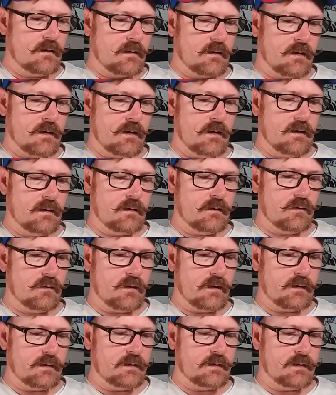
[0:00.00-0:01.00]
Again,
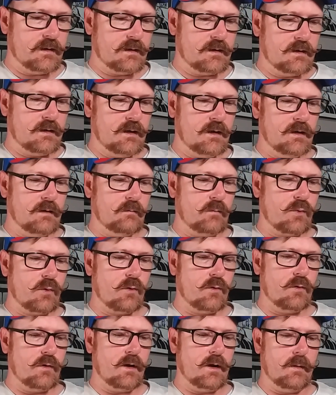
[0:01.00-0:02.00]
2016
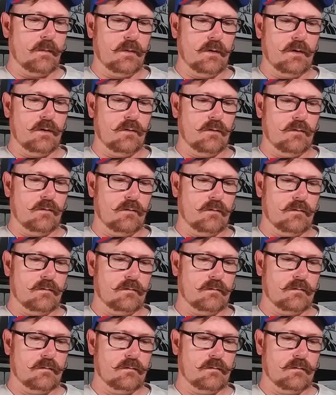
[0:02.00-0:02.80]
pro debut,